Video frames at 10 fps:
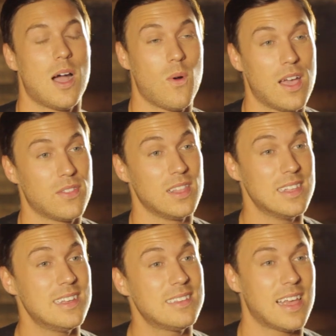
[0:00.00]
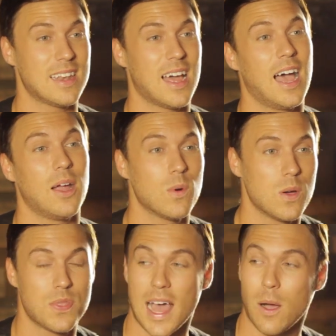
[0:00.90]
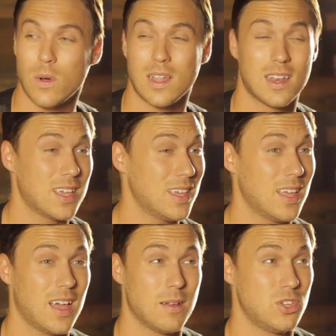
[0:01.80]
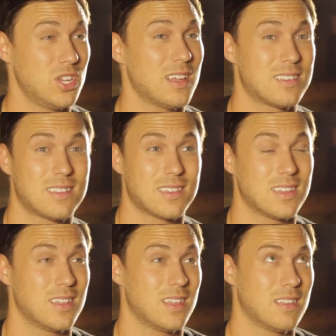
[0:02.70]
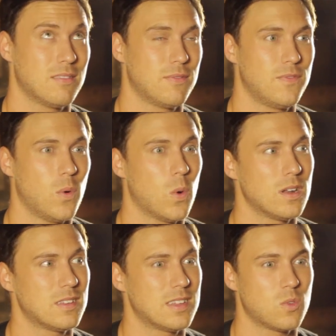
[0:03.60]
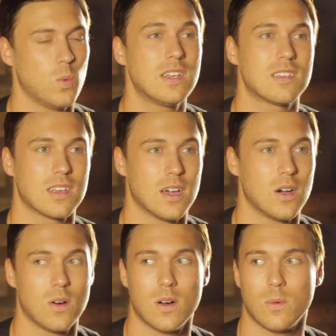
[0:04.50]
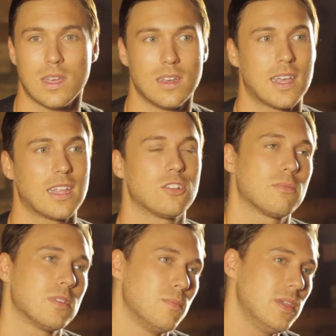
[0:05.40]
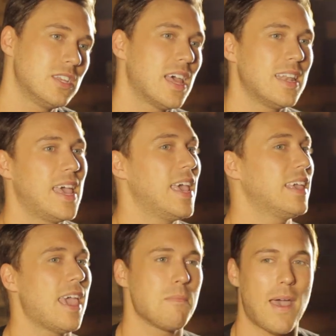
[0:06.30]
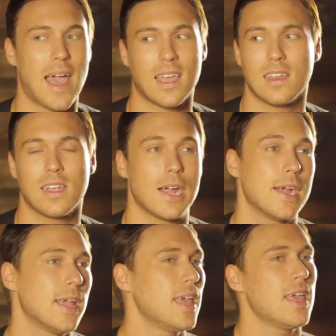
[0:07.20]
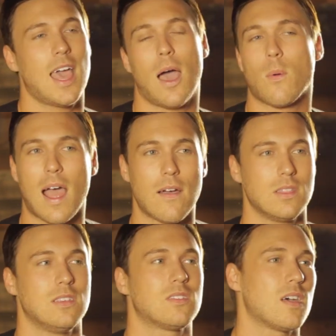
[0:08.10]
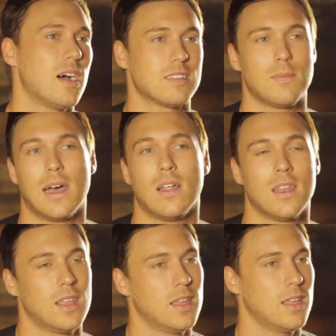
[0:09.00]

My wife Liz and I wrote that one um, just four to six weeks ago. We had taken a trip to the beach that day, came back in here, and we're having these thoughts about,